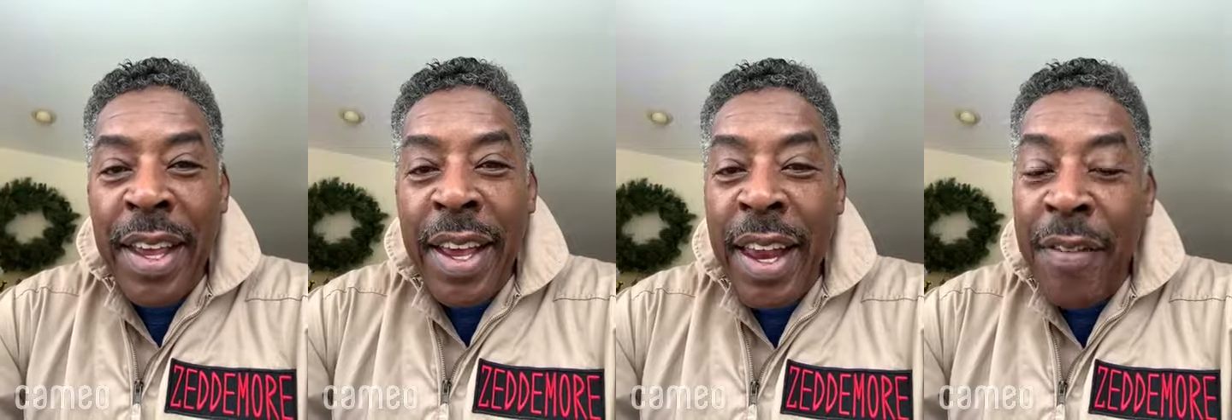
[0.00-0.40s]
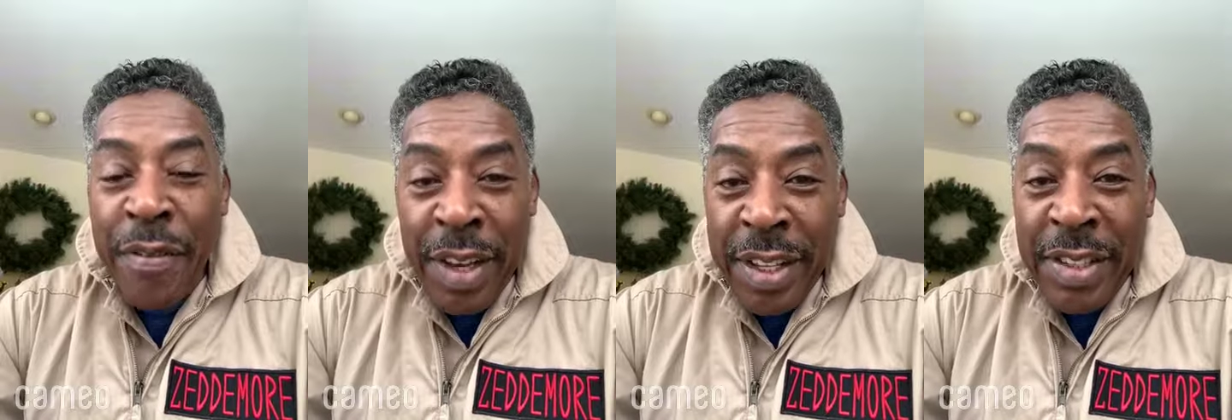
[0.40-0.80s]
and have
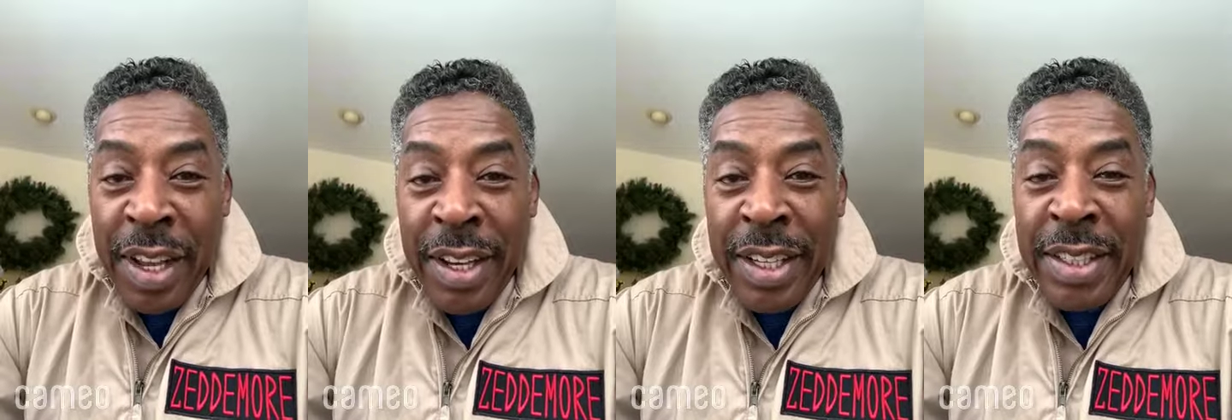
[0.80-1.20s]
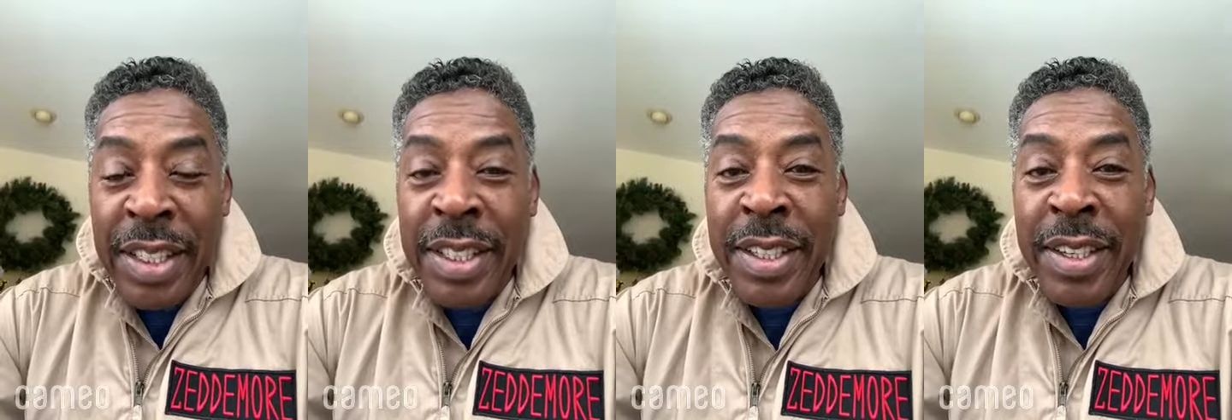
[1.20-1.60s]
fun this holiday
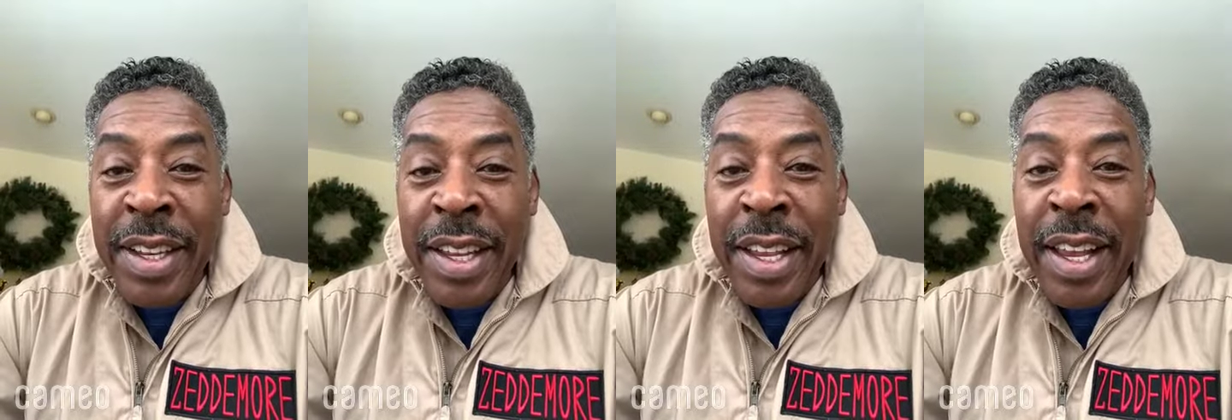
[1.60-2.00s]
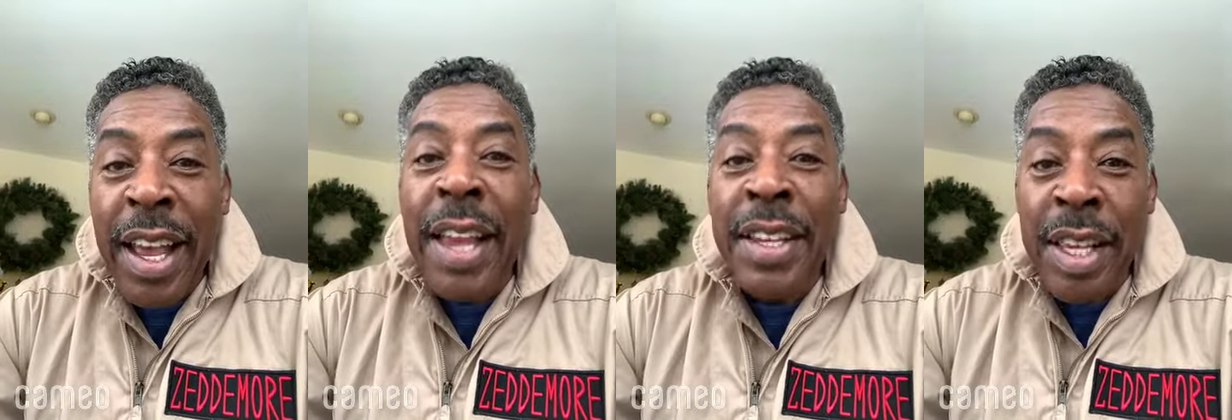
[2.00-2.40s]
season,
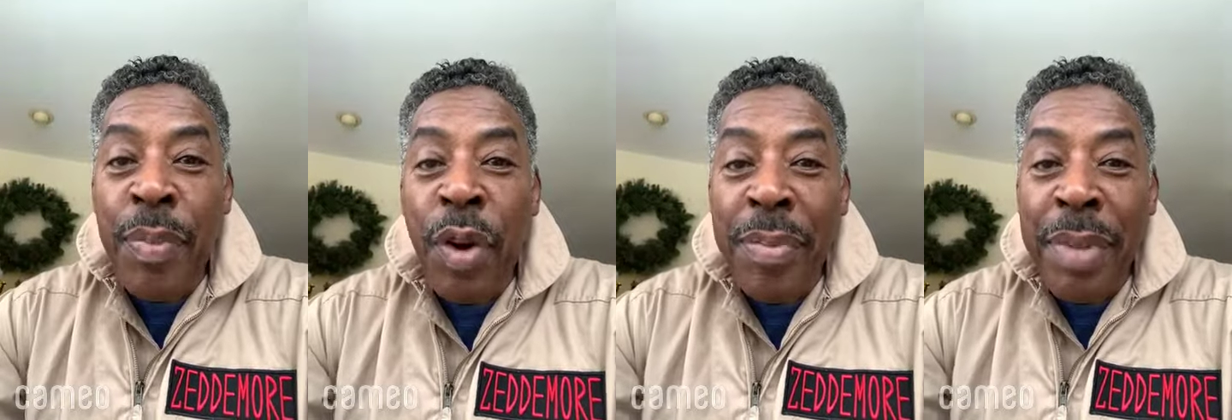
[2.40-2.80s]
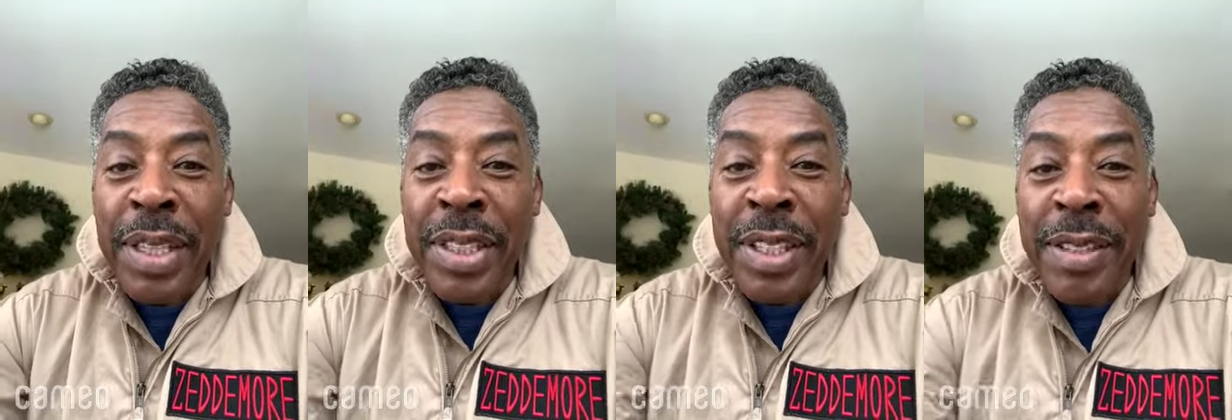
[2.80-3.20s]
and keep on
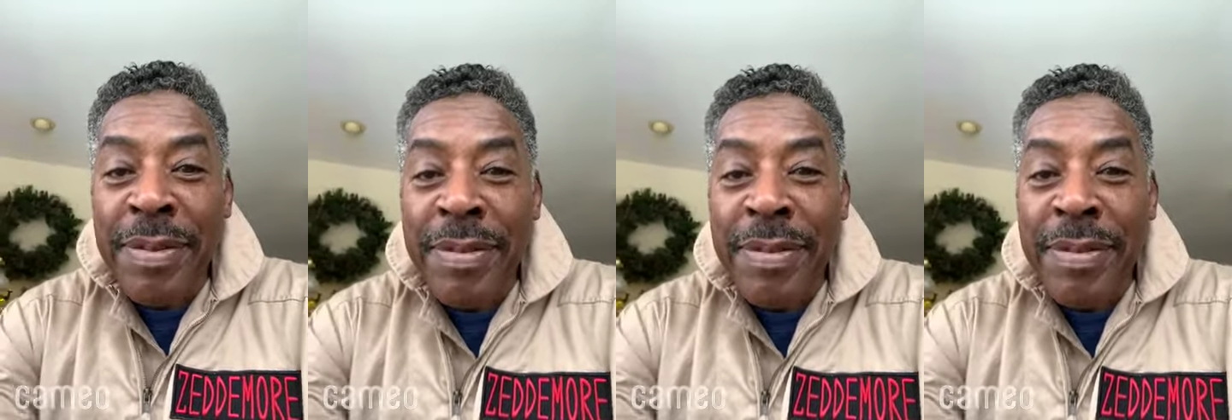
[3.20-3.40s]
busting.